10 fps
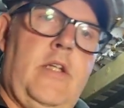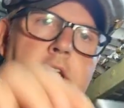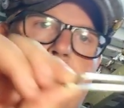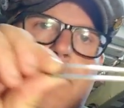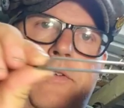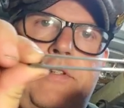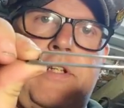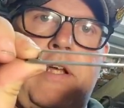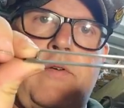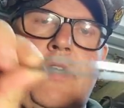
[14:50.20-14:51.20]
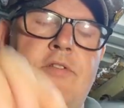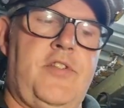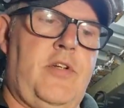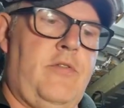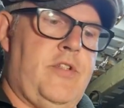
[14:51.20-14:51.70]
Keep posted on that one. I'll
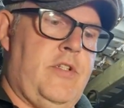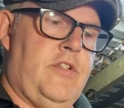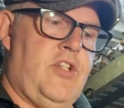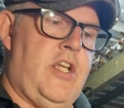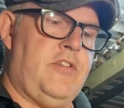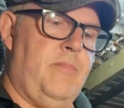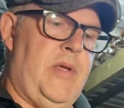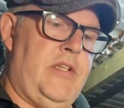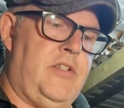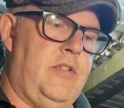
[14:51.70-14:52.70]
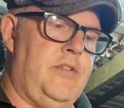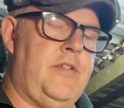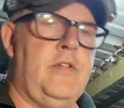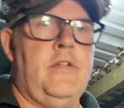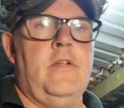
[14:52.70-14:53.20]
share some pictures